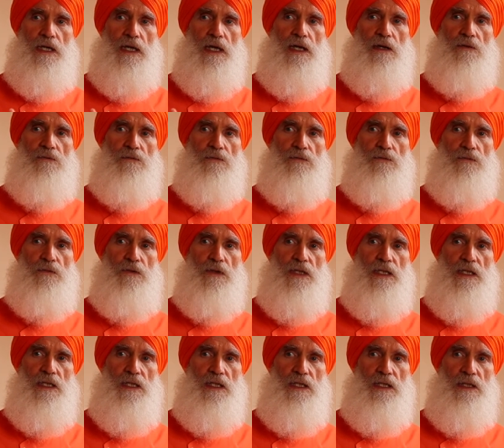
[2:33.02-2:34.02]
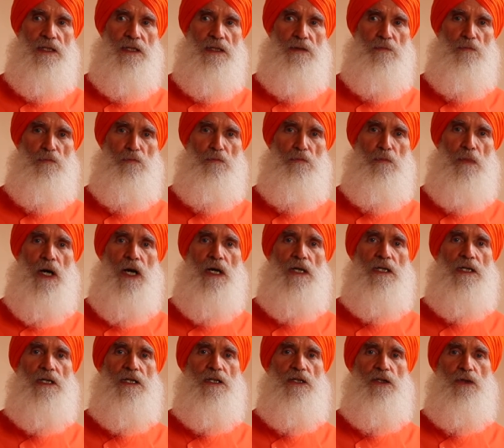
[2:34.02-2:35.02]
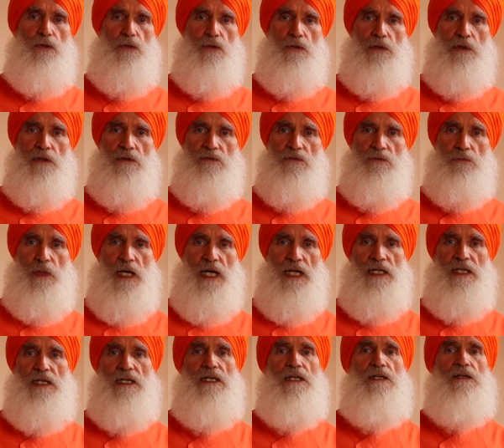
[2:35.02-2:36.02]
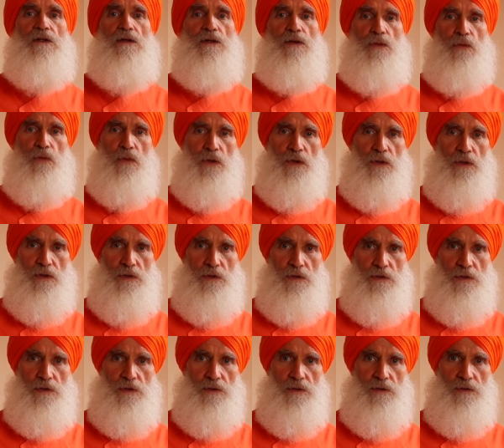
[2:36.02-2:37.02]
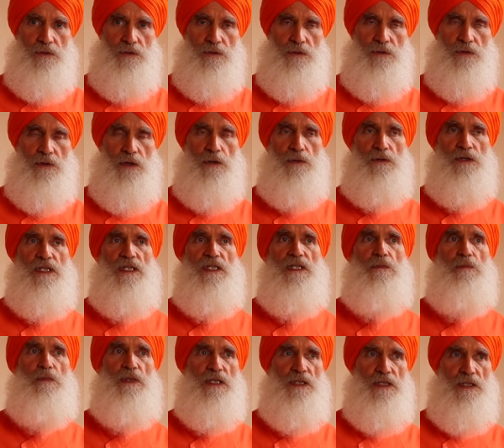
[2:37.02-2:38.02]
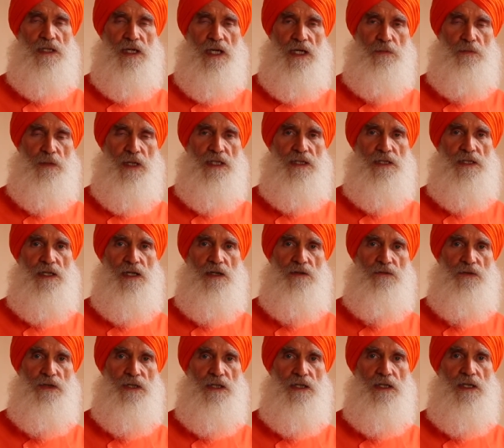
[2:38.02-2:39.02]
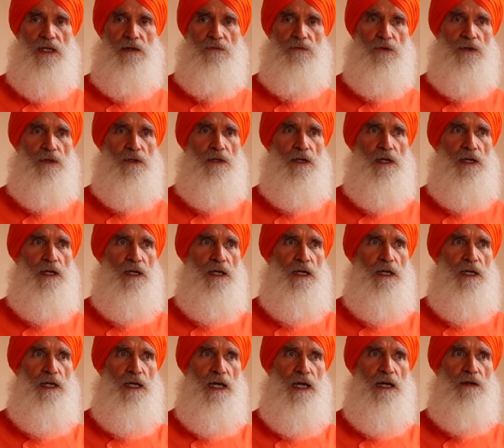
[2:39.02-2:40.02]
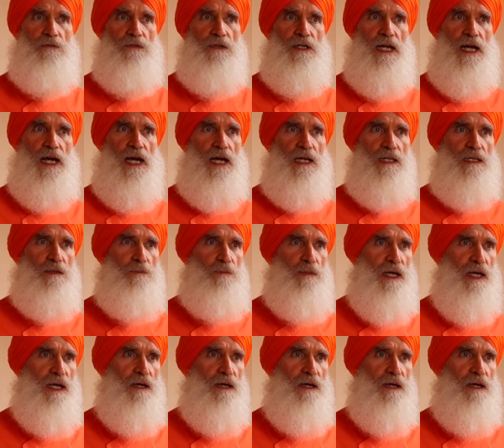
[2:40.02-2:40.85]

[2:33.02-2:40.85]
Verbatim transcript: every molecule of my inner world, go deep inside myself and cover every atom,